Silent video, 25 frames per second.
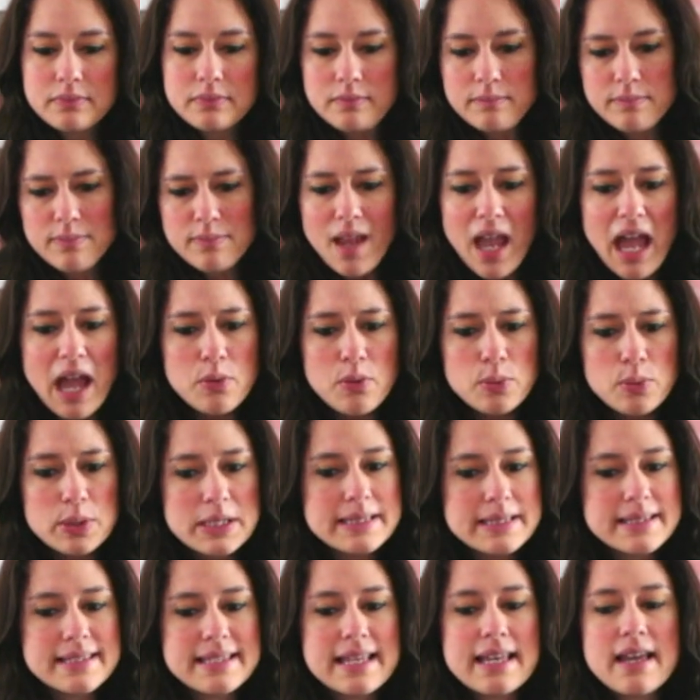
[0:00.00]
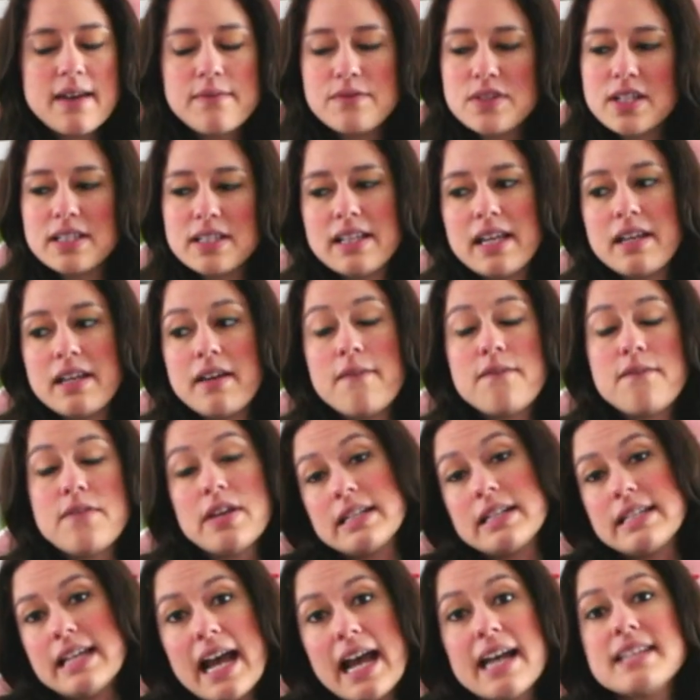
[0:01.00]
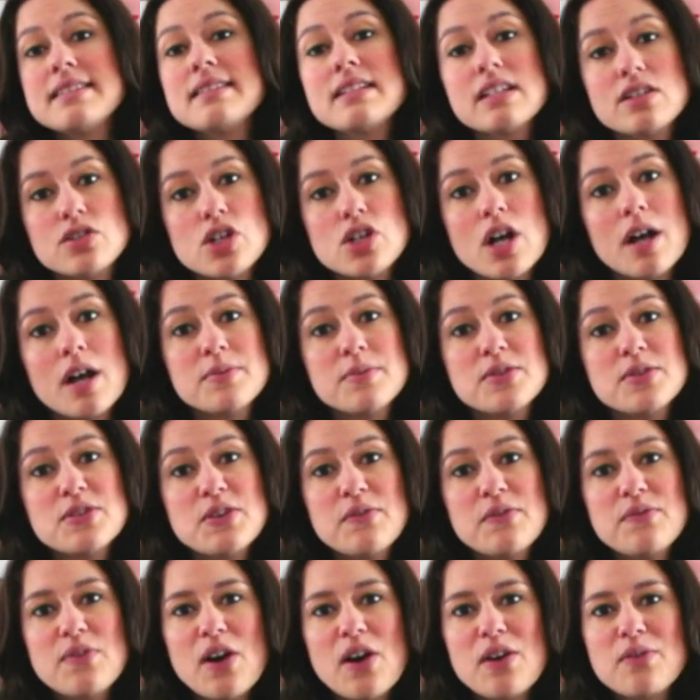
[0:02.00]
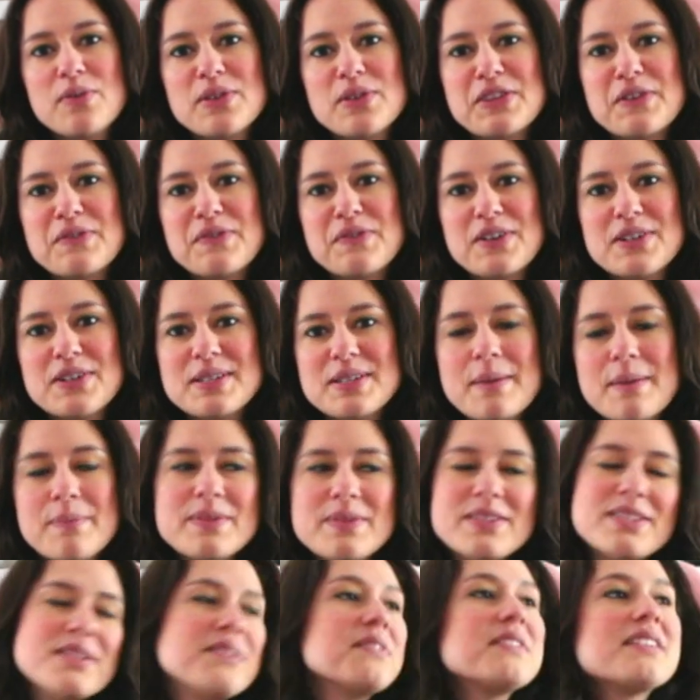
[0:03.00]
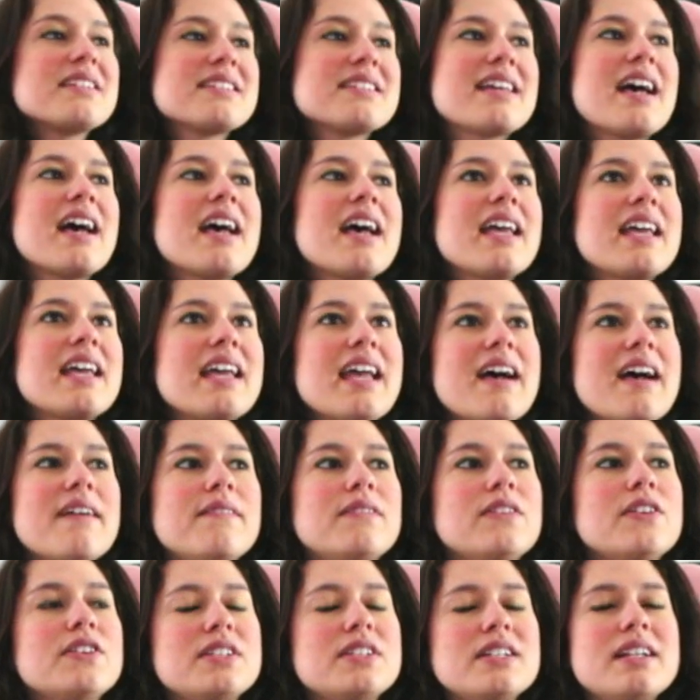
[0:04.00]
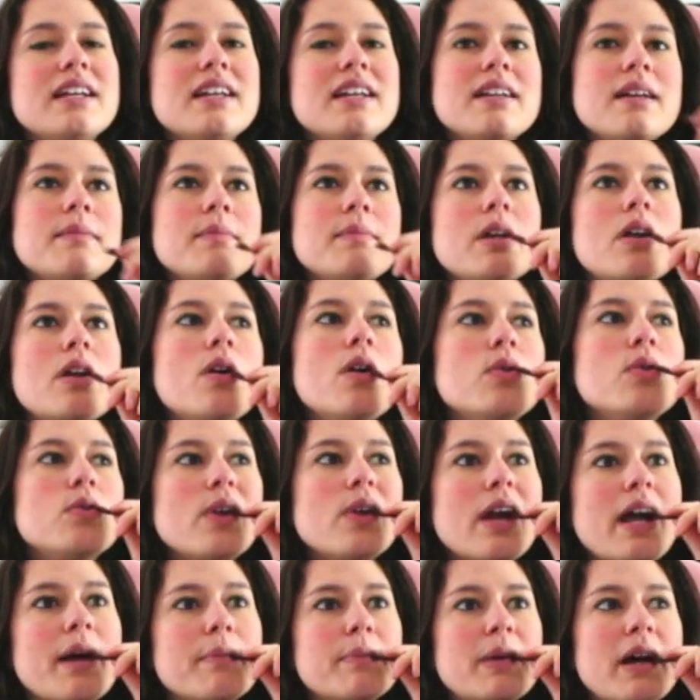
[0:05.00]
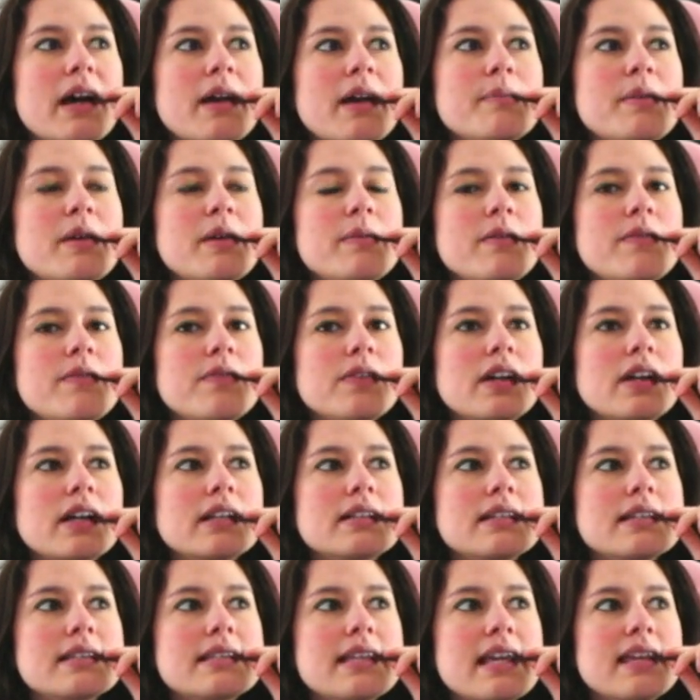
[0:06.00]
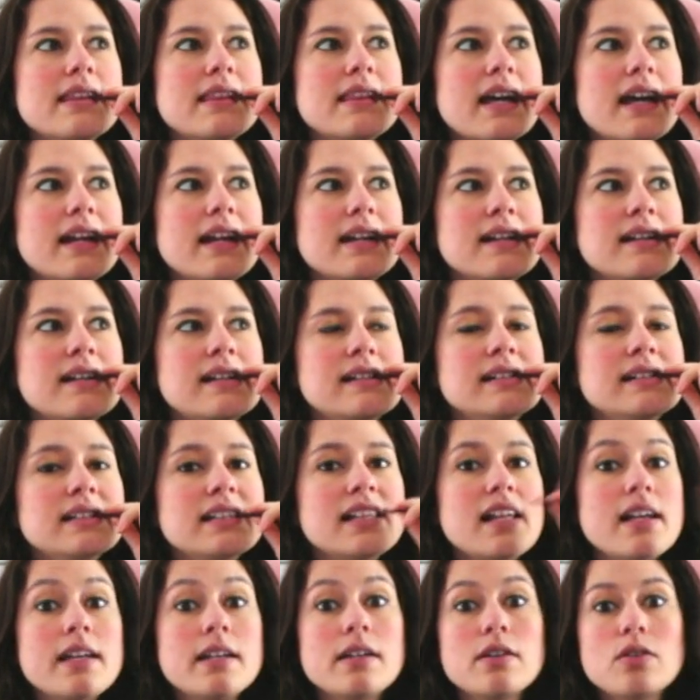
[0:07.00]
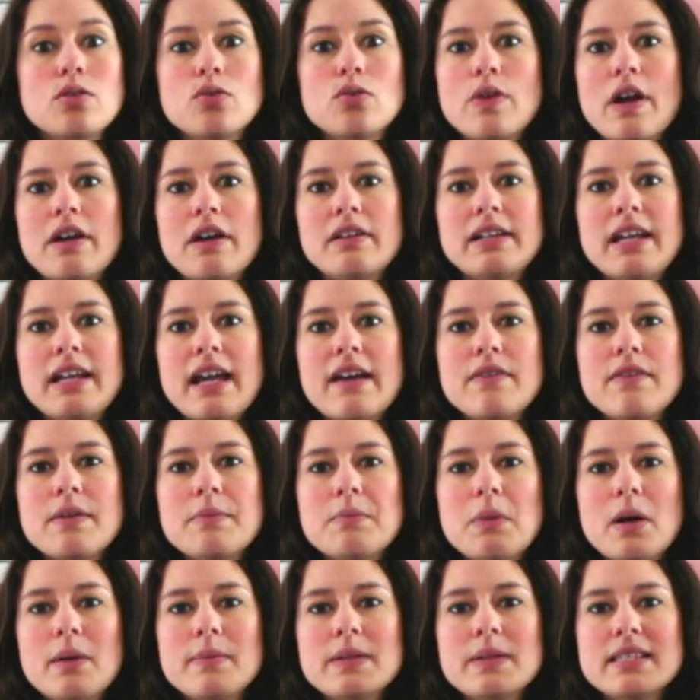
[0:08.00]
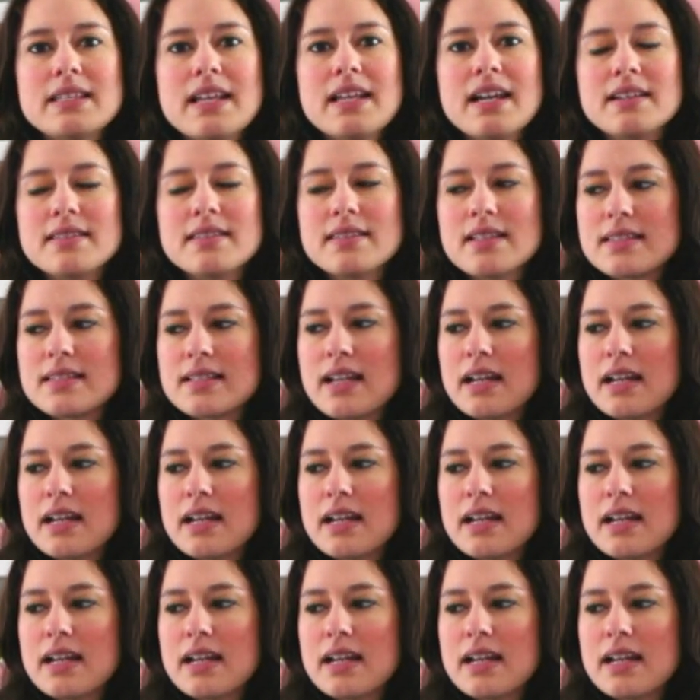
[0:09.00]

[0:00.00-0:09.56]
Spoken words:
I wouldn't say I've done like a fantastic job so far with the first episode because I have looked at it and I'm like, oh crap, I maybe forgot to say that. Like Crowley having Bobby's legs. That's kind of